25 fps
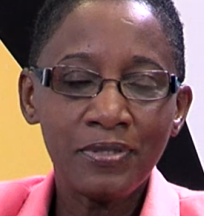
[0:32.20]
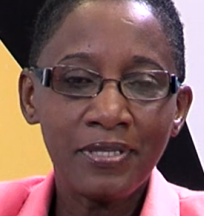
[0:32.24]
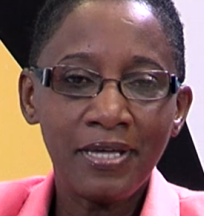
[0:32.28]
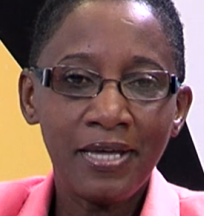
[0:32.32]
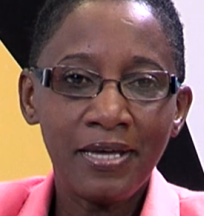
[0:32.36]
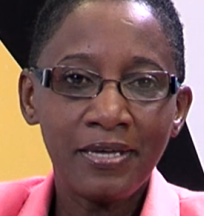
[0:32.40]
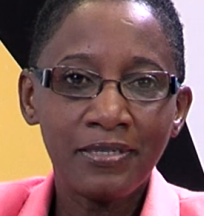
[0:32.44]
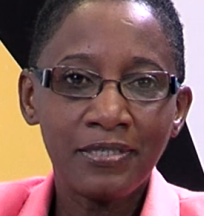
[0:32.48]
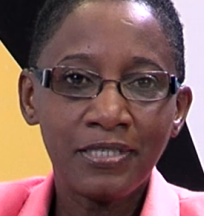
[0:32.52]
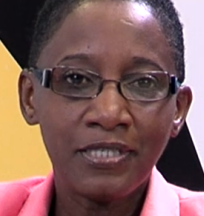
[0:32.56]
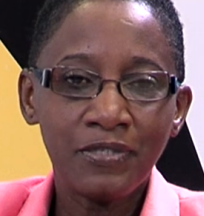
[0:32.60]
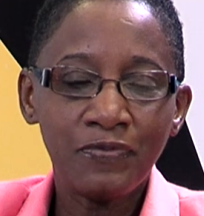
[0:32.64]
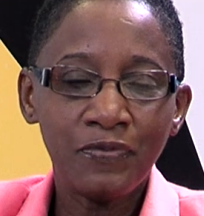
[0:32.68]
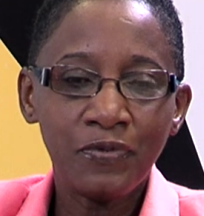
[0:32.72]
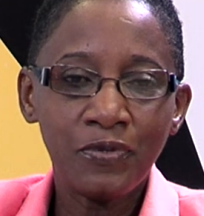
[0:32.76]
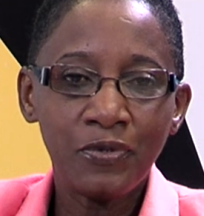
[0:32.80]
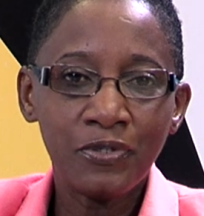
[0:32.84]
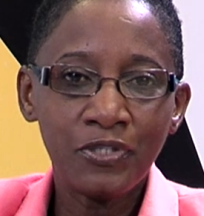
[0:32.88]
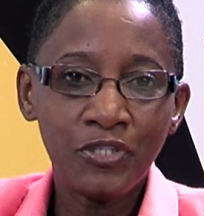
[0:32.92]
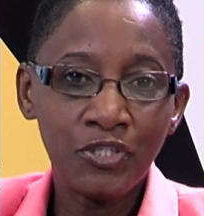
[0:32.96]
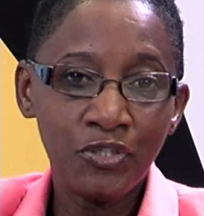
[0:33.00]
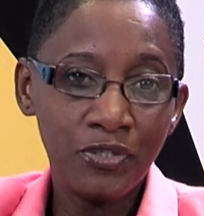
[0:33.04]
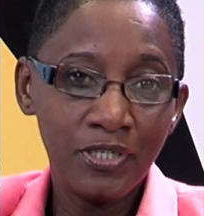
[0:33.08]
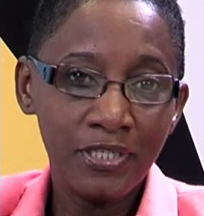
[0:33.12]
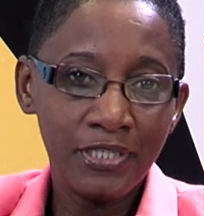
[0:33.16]
thanks
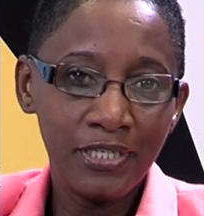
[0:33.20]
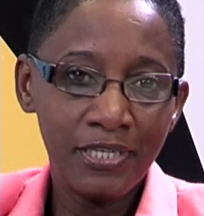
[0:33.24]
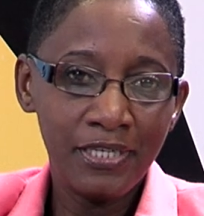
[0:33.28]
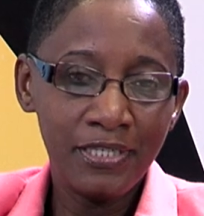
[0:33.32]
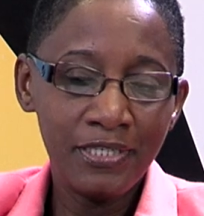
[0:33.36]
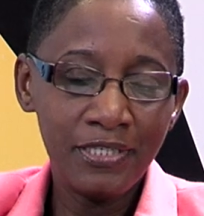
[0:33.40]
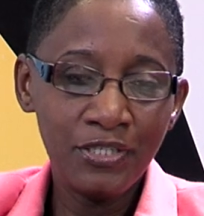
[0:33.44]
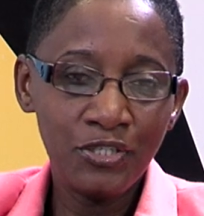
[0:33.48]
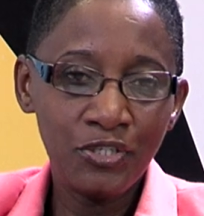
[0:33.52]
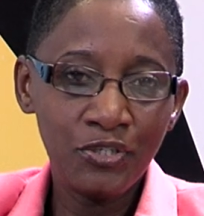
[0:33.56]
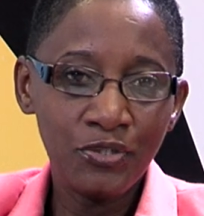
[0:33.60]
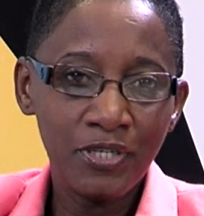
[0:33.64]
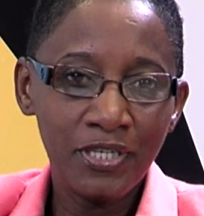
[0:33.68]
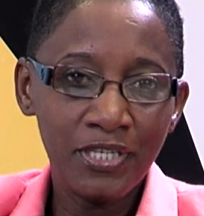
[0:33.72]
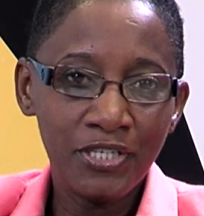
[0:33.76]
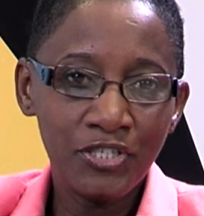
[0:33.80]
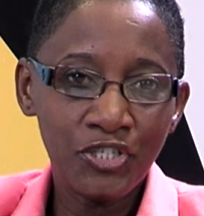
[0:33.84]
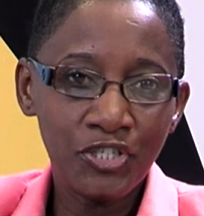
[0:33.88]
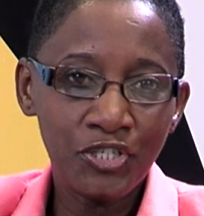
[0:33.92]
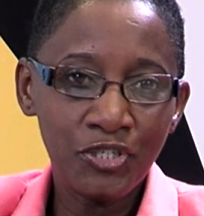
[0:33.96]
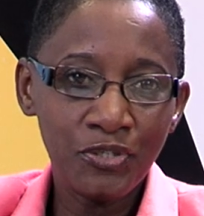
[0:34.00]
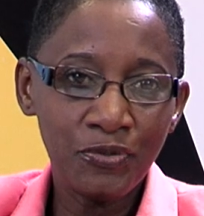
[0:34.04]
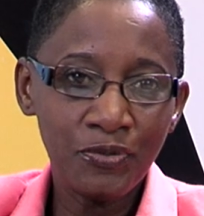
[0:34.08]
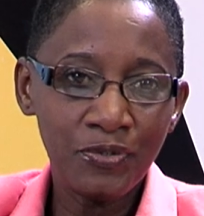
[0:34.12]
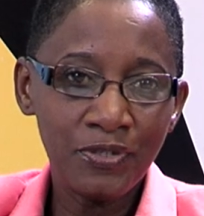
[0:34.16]
for tuning in to
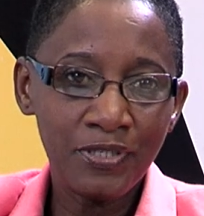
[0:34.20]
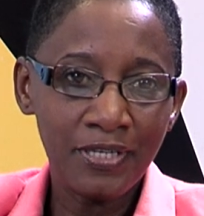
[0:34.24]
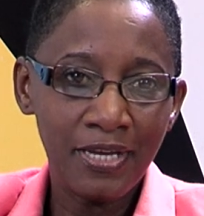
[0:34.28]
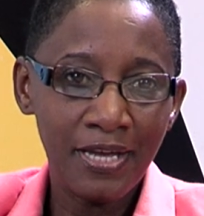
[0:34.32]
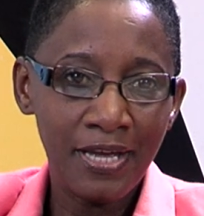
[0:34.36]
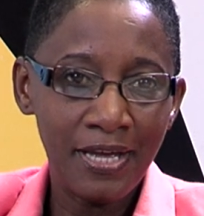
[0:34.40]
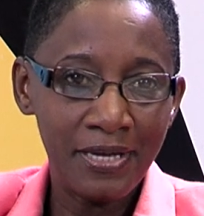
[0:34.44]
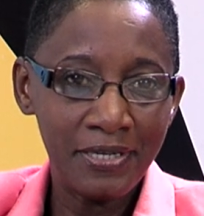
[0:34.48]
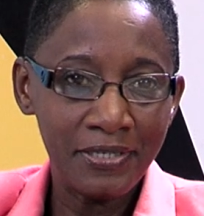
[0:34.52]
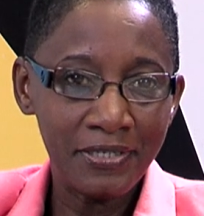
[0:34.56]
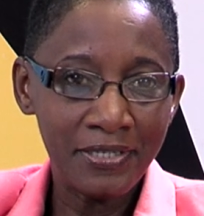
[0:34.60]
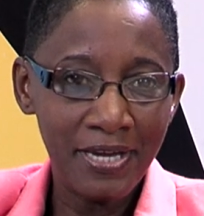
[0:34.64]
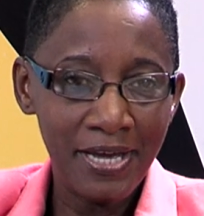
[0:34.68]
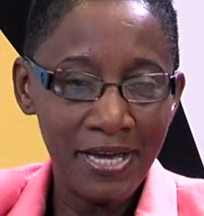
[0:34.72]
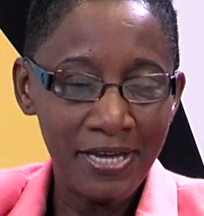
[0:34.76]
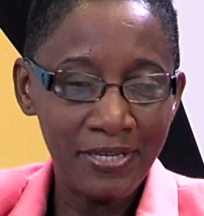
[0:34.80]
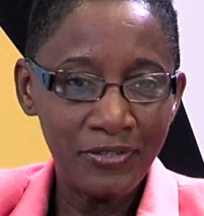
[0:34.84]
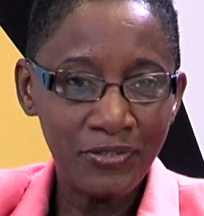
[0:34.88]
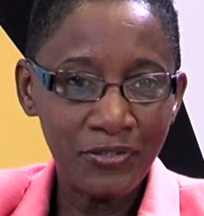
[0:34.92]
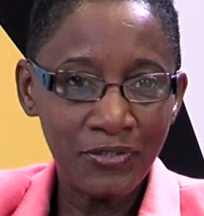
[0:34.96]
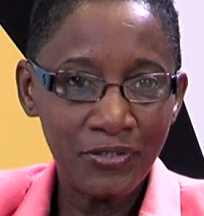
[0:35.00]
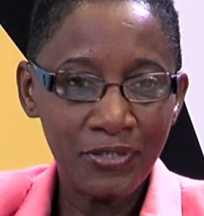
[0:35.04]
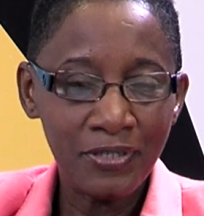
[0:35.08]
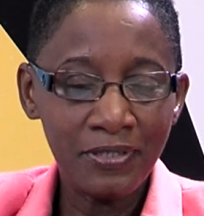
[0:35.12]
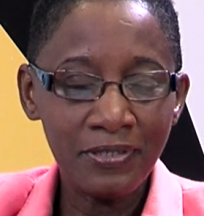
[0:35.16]
Issues and
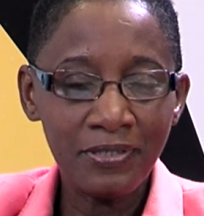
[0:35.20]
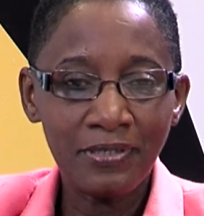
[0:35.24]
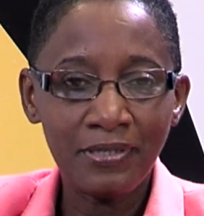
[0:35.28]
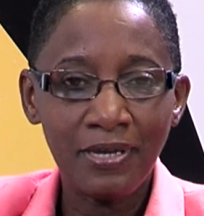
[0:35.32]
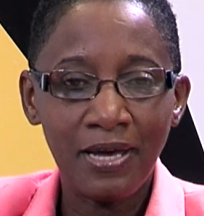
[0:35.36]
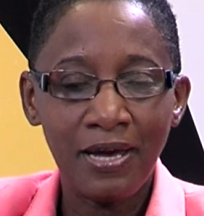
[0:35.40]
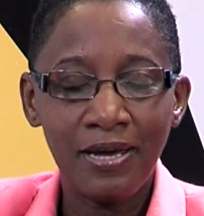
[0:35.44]
Answers.